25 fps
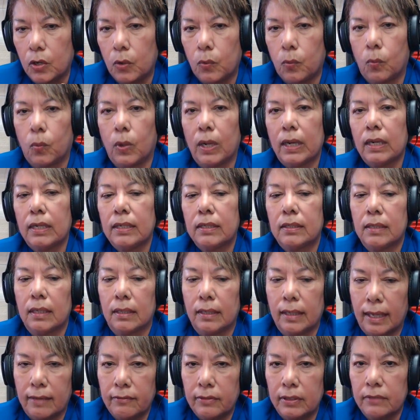What
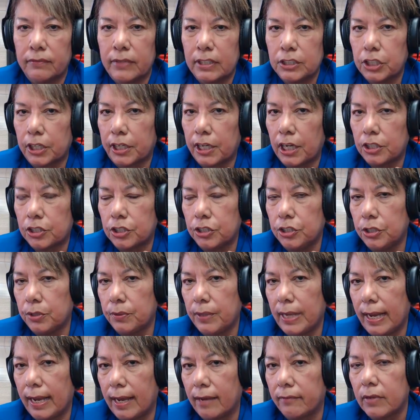level of education do you
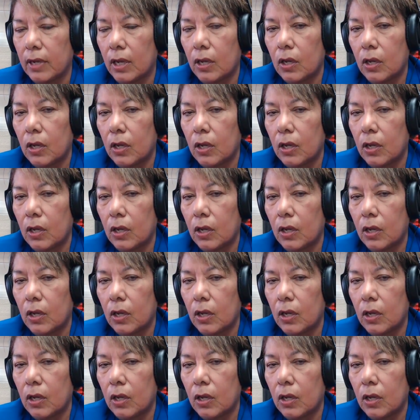have?